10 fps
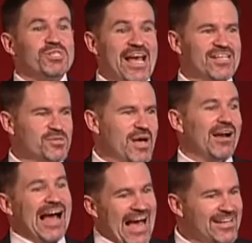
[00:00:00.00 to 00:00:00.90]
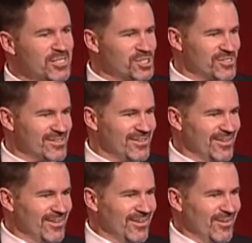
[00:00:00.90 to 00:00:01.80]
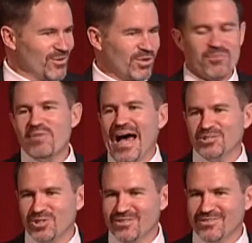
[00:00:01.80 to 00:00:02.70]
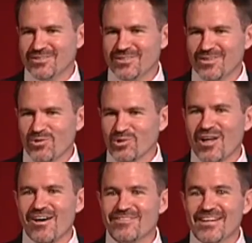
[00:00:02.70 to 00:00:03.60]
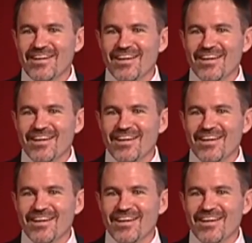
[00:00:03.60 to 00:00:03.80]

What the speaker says: was asked about kindness or compassion or love,